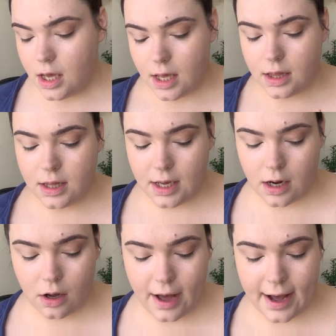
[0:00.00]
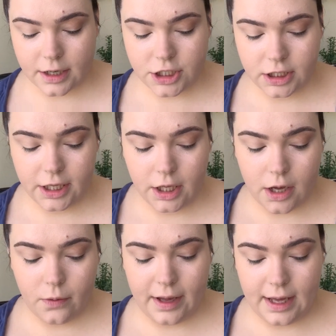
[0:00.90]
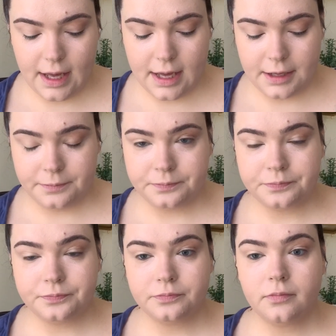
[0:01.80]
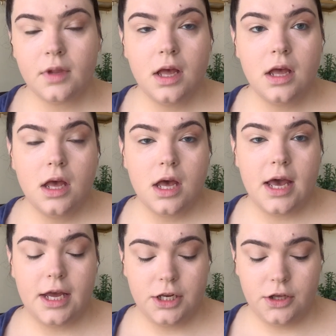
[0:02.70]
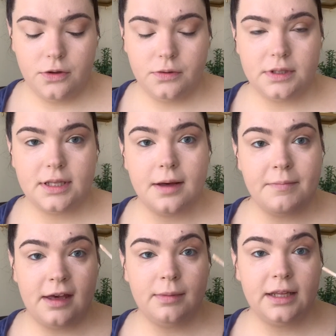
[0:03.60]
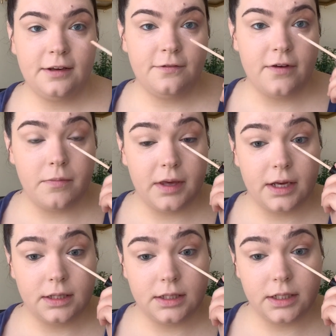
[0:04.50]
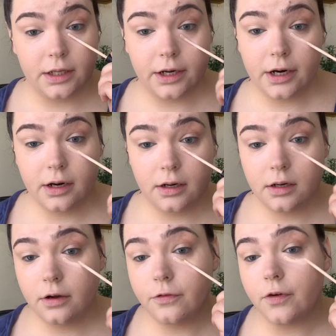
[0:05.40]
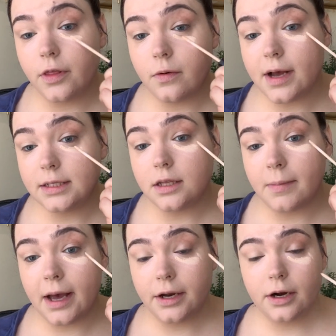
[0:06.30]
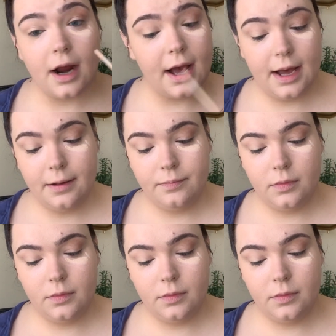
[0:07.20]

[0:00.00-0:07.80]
And then I'll actually go in and use the Maybelline Fit Me Concealer for the rest of my under eye.